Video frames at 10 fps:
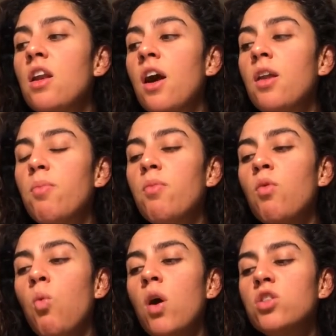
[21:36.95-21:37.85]
Nine
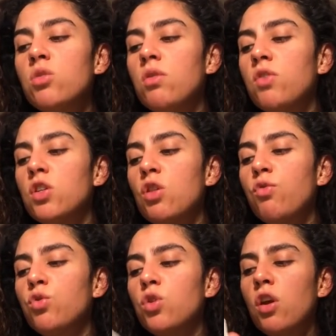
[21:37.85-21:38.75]
of Wands in reverse, that the
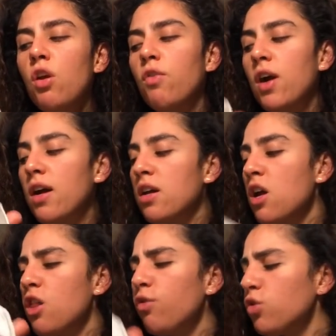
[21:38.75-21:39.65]
Fool's looking over at.
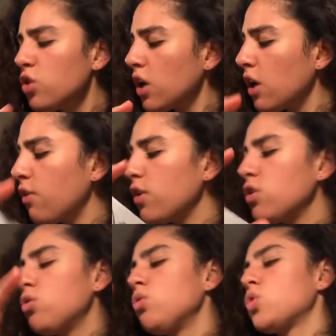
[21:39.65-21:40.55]
The Fool's looking over at
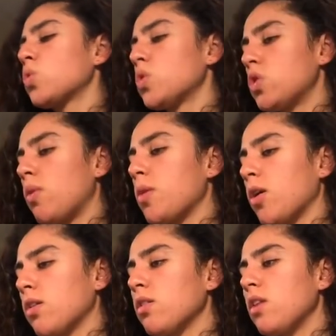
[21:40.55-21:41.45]
the Two of Swords, though, I'm
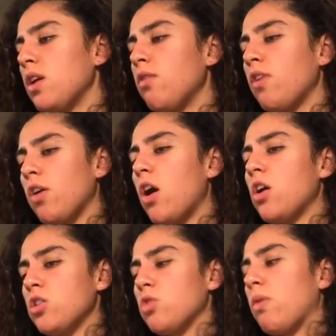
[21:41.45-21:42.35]
hearing, in a very
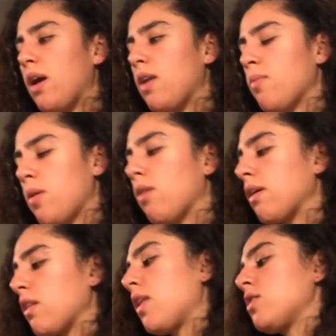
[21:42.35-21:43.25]
honest way. And I'm
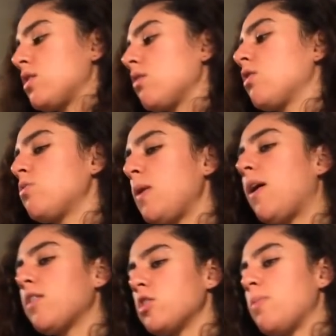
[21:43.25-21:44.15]
hearing, let's be
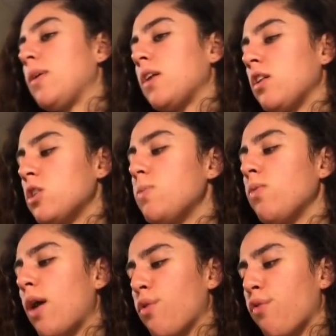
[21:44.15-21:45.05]
honest about that. Let's be
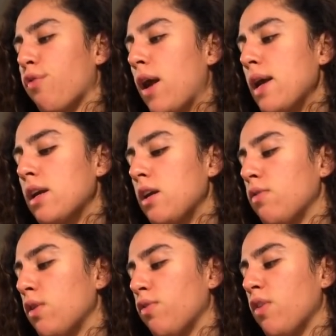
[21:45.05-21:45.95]
rather frank,
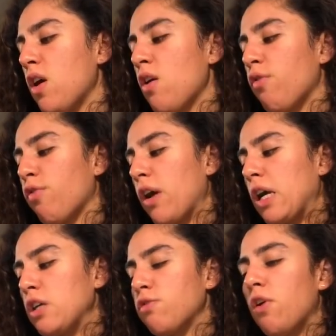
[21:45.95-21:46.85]
even if
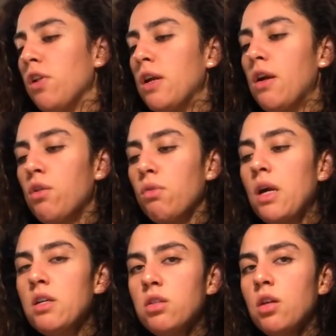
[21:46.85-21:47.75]
Frank has fallen out of the
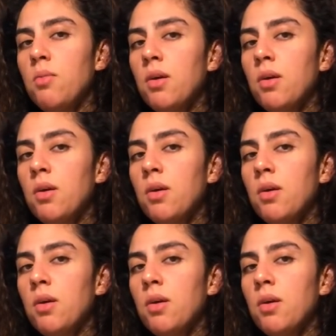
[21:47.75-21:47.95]
race.